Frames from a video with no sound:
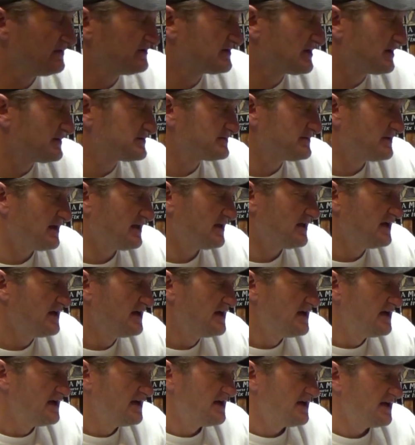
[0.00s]
types of mallet.
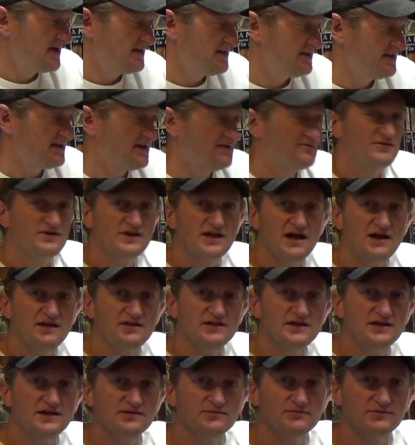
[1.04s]
And then every now
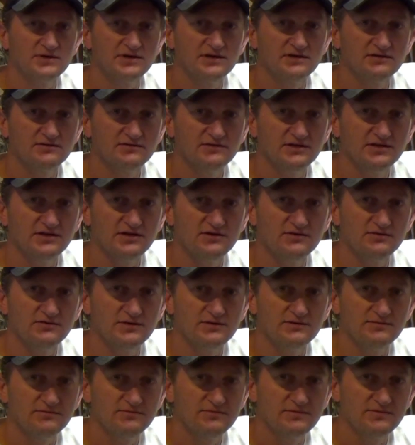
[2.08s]
and then
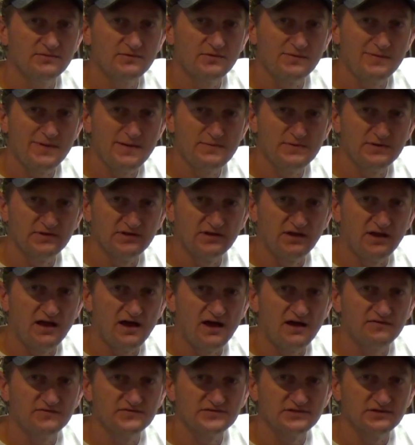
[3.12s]
we're maybe a little
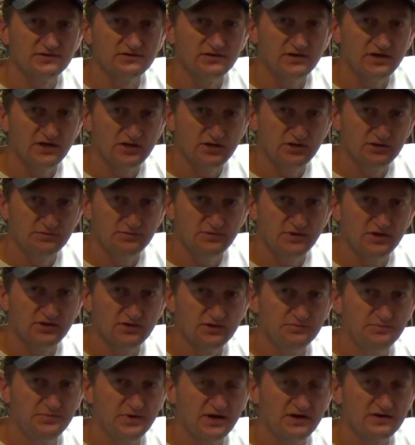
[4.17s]
off. So a
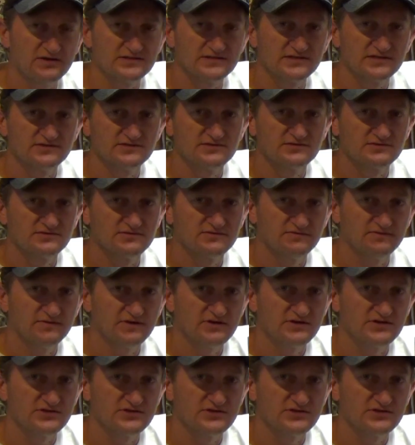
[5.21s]
good pair of scissors, very